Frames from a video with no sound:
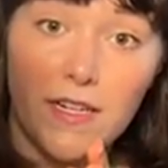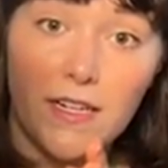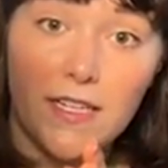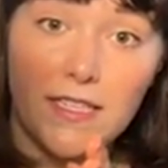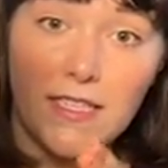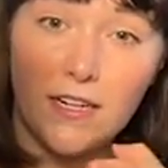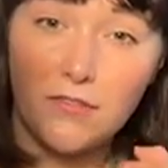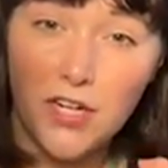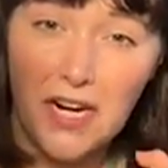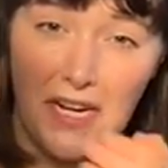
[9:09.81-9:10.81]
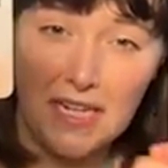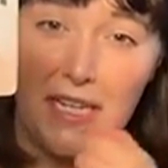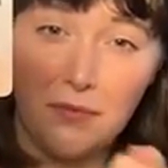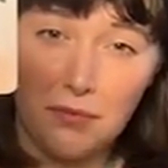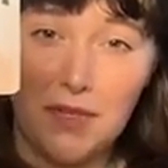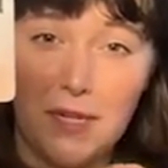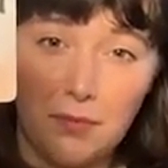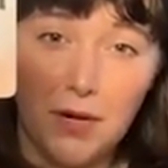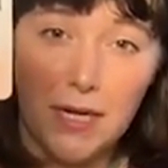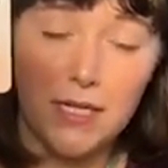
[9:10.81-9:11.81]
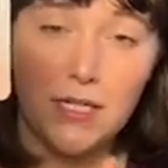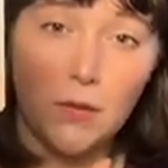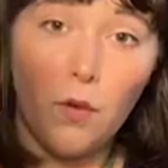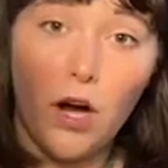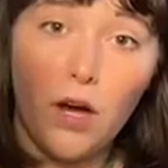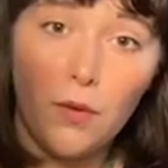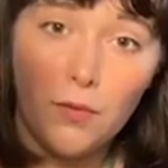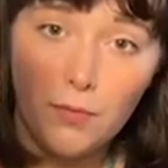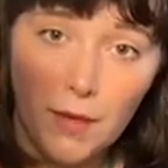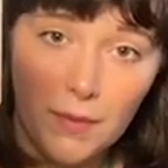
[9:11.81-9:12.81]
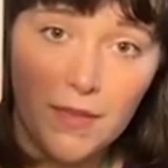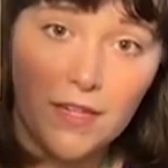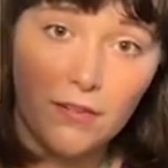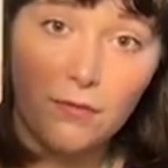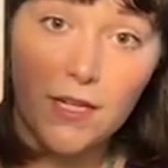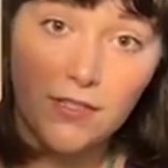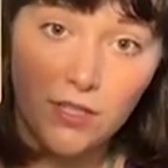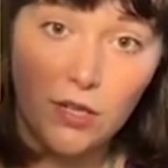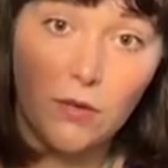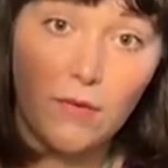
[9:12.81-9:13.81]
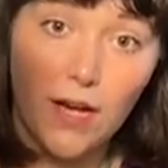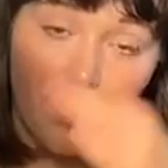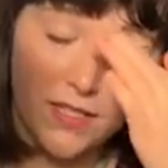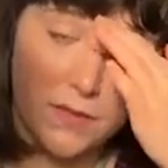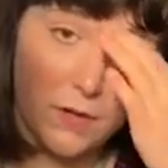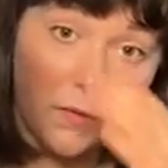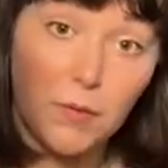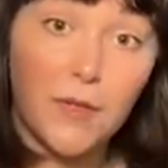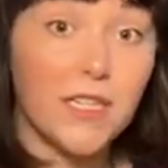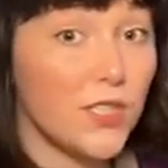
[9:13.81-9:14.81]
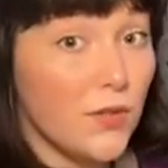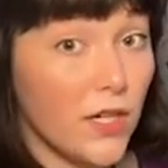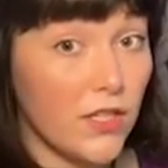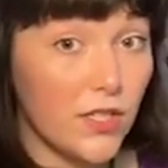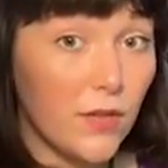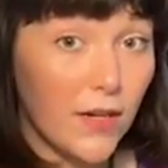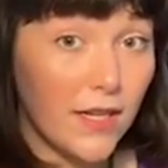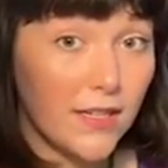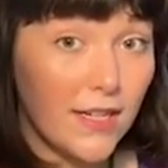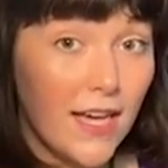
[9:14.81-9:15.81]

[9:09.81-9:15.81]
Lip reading: instead of trying to keep running into the wall, maybe think of ways to go around this problem, because you can do it.